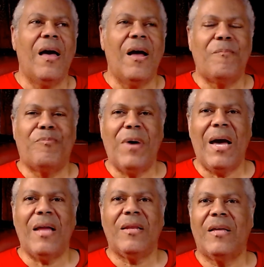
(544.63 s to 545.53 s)

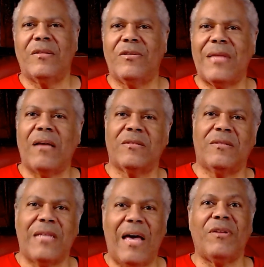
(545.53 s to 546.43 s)
But in
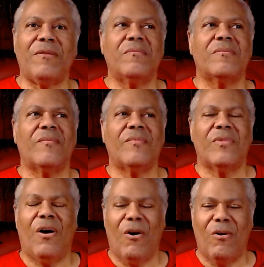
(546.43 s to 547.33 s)
2007,
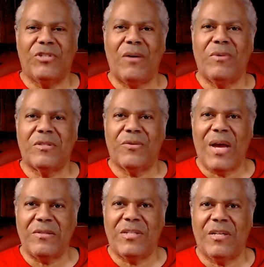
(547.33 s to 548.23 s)
OJ was
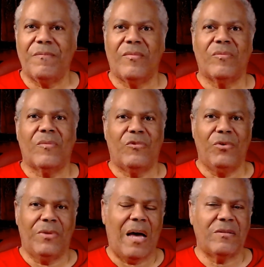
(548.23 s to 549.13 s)
arrested.
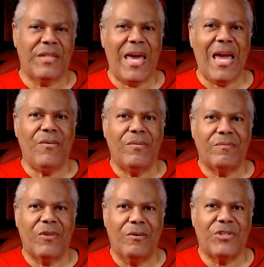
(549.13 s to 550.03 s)
2008,
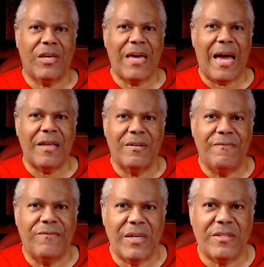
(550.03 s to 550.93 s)
OJ got
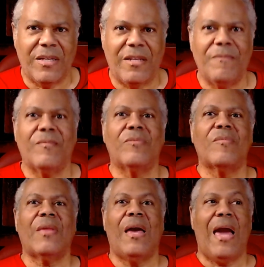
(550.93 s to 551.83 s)
convicted,
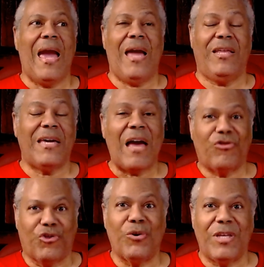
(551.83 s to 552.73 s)
and he got
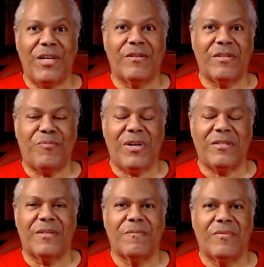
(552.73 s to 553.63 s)
30 years in
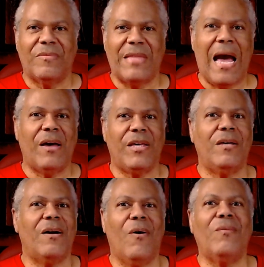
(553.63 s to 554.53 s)
prison. Now, he
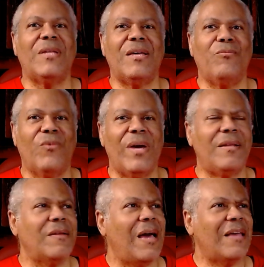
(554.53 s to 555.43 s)
only went,
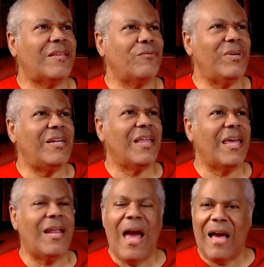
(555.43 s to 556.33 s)
I think, what did he get?
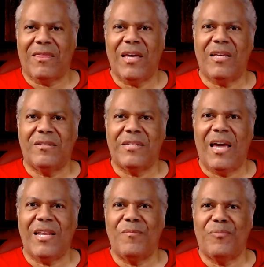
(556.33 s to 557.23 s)
I think he stayed
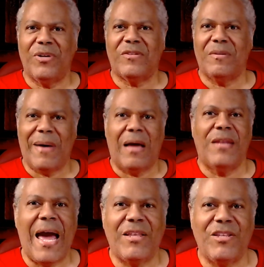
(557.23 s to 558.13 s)
in prison about
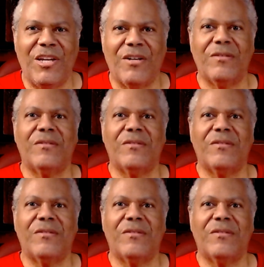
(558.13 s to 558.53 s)
nine years,